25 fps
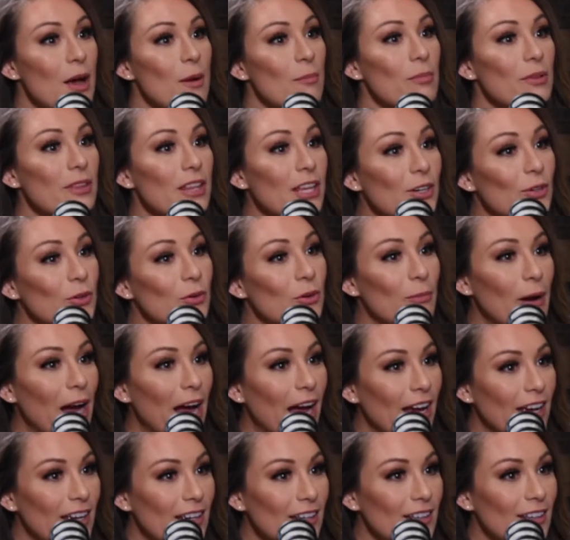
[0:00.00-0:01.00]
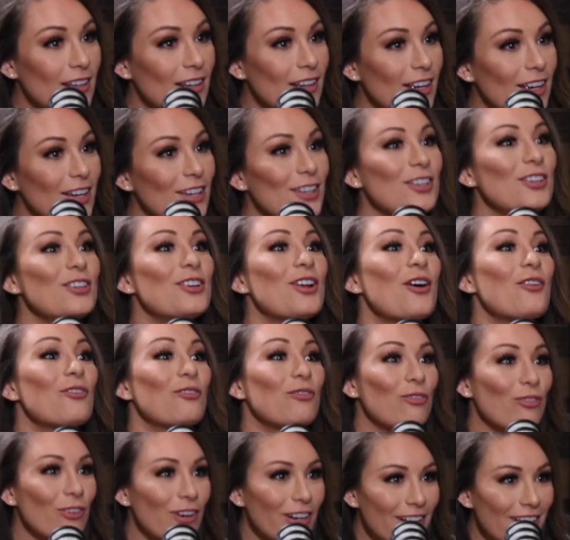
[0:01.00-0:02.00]
but then who am I?
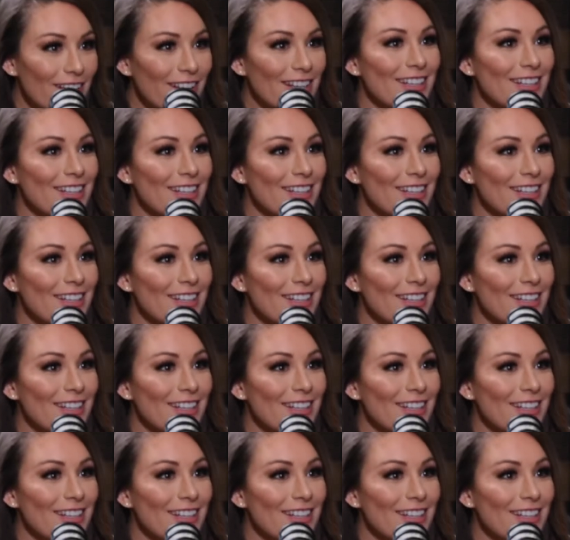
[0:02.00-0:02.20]
Really